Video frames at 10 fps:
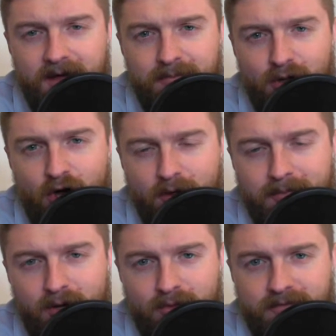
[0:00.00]
blog
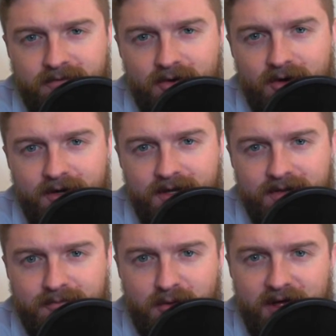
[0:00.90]
post on
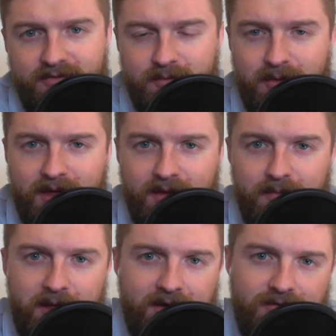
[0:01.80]
his private
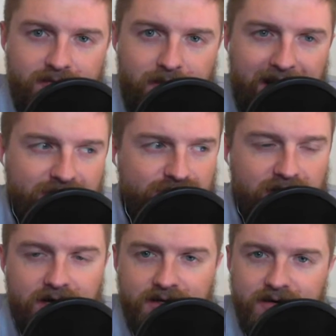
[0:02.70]

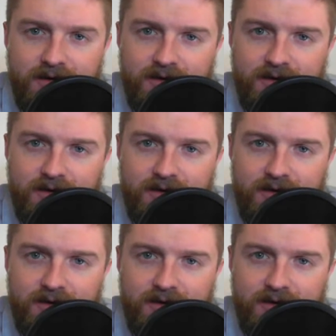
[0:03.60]
Patreon